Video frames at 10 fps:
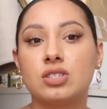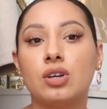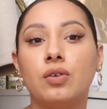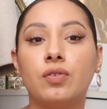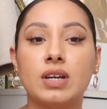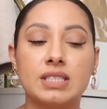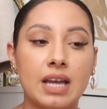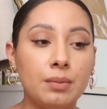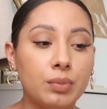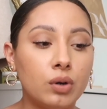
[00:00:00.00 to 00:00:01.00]
So for
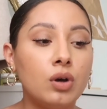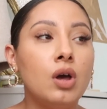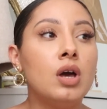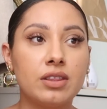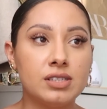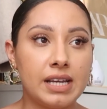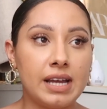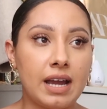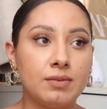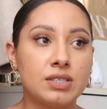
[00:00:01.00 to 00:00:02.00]
example, the other
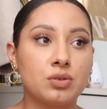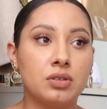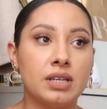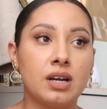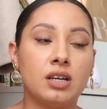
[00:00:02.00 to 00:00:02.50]
day I was scrolling